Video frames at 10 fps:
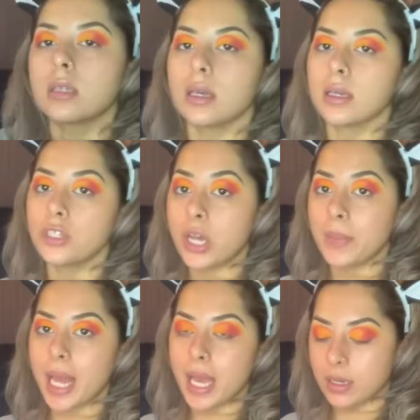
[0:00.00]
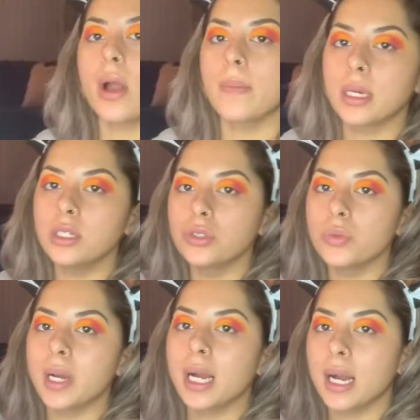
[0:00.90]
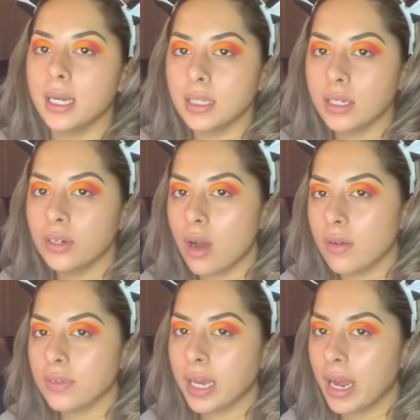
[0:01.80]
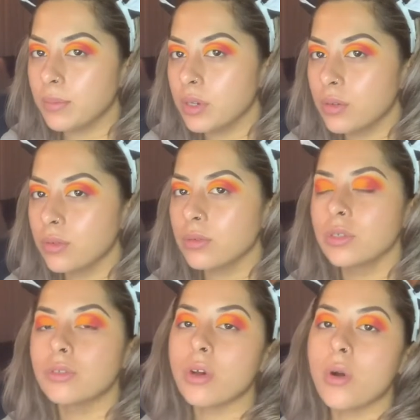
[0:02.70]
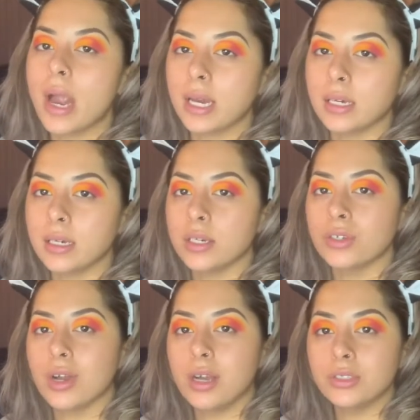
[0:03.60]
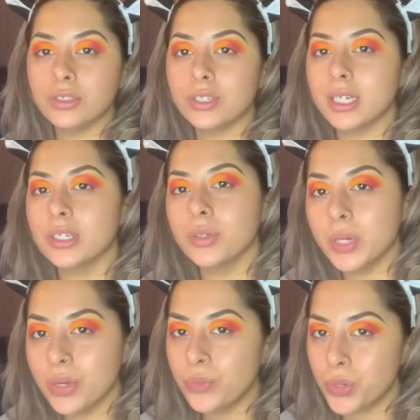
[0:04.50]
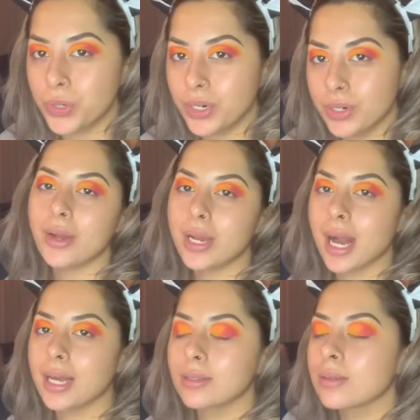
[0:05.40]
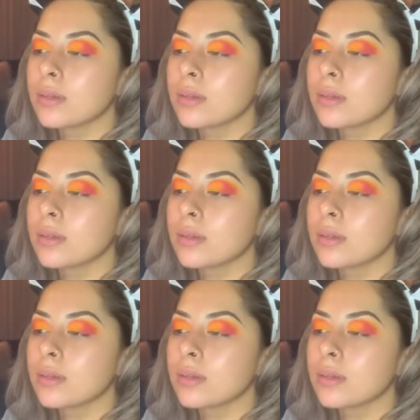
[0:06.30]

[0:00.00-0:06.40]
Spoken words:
in jet black. I'm gonna do my eyeliner off camera only so I could concentrate a little bit more. All right, guys.